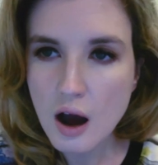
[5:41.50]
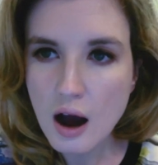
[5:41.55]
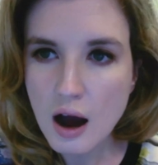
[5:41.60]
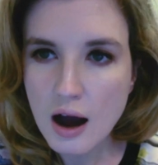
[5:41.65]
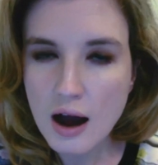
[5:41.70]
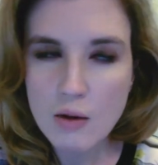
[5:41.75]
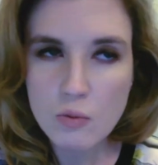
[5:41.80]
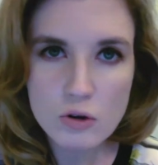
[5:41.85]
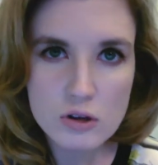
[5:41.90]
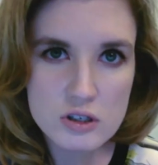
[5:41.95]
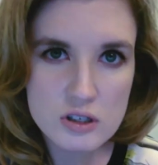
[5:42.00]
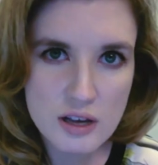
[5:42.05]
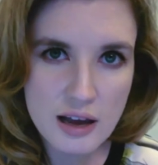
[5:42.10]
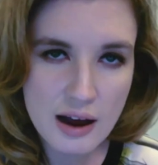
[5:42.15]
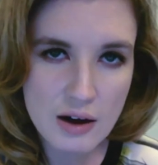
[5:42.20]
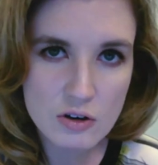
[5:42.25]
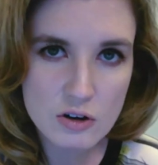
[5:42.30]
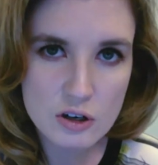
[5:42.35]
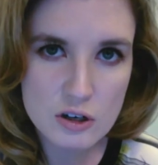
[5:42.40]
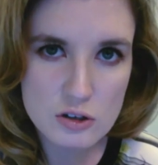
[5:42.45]
We'll see
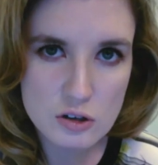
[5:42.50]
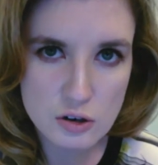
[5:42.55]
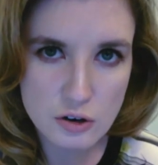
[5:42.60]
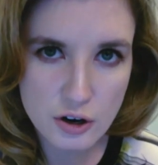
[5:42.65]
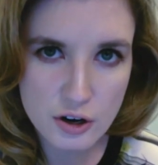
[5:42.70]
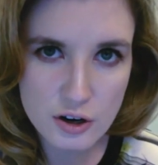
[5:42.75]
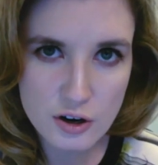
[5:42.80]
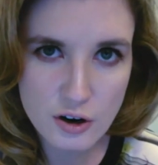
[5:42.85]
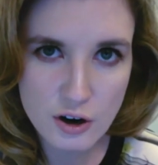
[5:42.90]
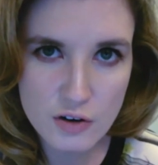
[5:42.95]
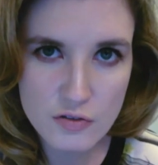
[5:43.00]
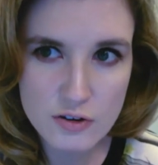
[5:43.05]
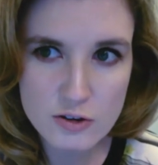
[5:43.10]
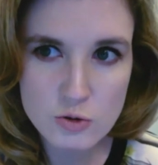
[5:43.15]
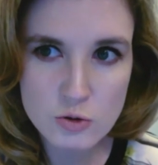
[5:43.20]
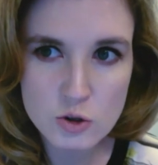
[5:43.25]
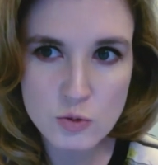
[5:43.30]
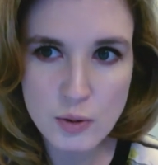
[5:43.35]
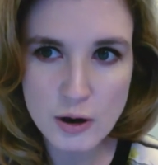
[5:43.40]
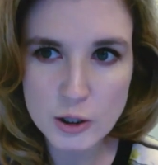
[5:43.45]
how good his learning curve is
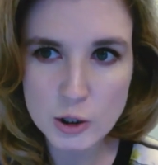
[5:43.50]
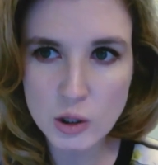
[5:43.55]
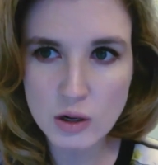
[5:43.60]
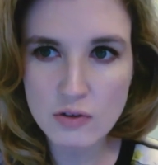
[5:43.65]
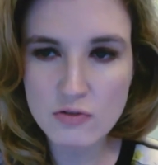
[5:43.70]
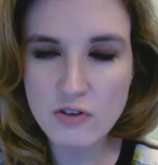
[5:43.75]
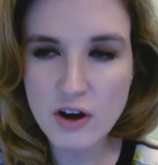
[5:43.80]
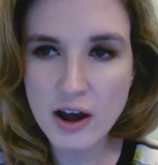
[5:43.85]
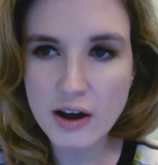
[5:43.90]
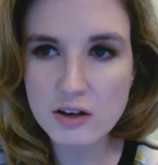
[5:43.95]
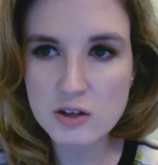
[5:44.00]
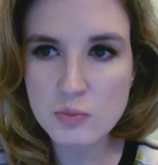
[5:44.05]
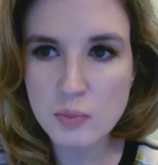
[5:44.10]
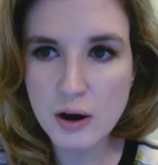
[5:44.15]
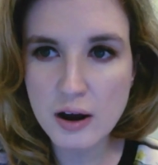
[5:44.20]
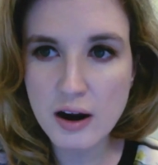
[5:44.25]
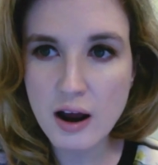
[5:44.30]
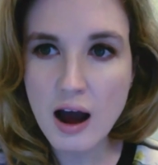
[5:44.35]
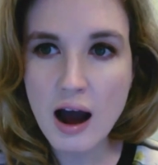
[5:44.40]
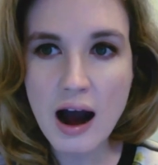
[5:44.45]
with special effects,
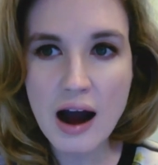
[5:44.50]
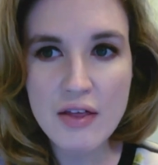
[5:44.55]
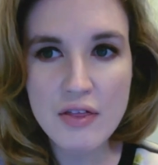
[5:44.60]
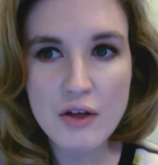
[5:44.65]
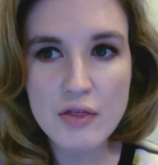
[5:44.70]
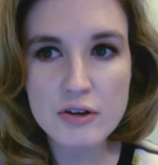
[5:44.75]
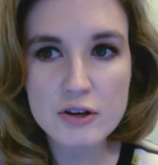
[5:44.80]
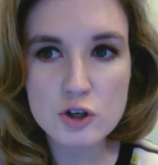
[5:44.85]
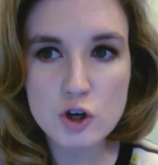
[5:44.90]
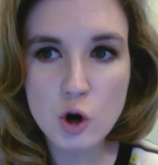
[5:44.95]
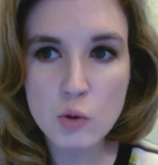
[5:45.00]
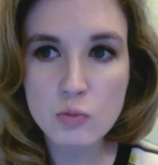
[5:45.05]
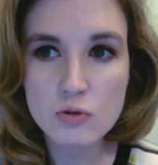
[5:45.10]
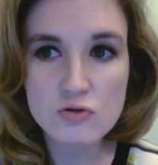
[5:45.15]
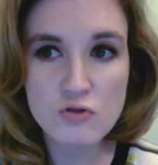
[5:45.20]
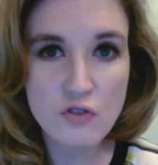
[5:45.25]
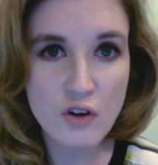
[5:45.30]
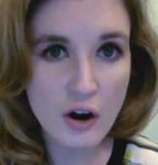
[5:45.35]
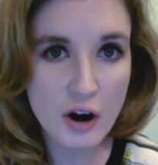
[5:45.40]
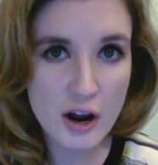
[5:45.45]
but I thought that Dope was
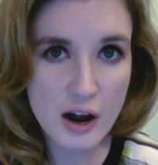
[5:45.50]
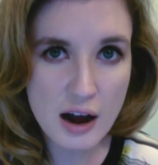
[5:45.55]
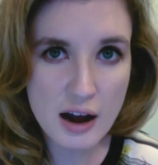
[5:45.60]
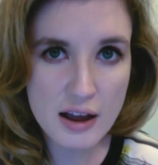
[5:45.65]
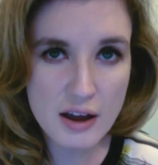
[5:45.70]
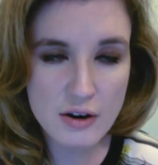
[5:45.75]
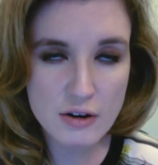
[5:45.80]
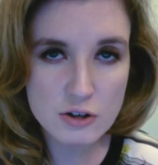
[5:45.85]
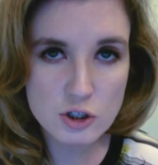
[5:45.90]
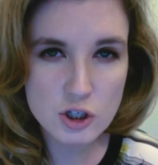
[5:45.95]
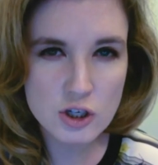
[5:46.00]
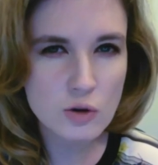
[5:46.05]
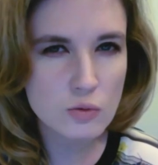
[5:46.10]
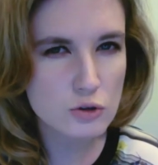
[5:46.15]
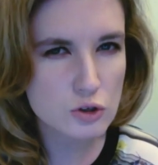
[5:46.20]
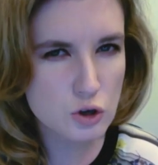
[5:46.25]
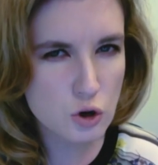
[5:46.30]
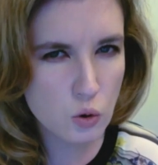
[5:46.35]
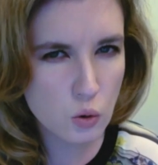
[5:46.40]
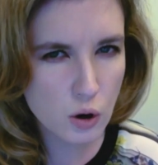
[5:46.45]
very high energy. It
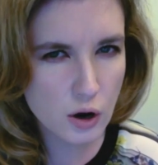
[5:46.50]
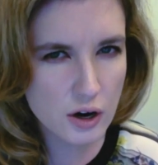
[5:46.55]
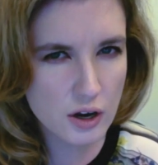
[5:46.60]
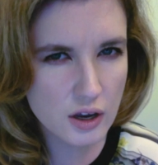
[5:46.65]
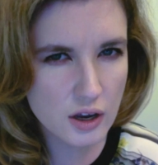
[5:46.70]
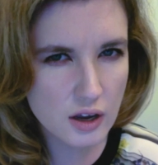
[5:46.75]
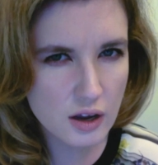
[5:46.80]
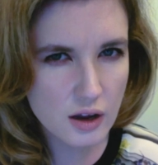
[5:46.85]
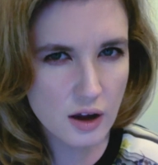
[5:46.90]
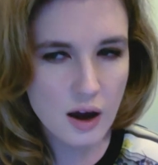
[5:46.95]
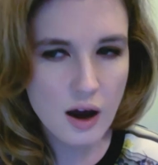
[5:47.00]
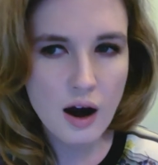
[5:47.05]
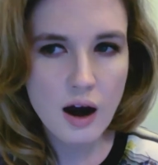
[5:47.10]
was quirky.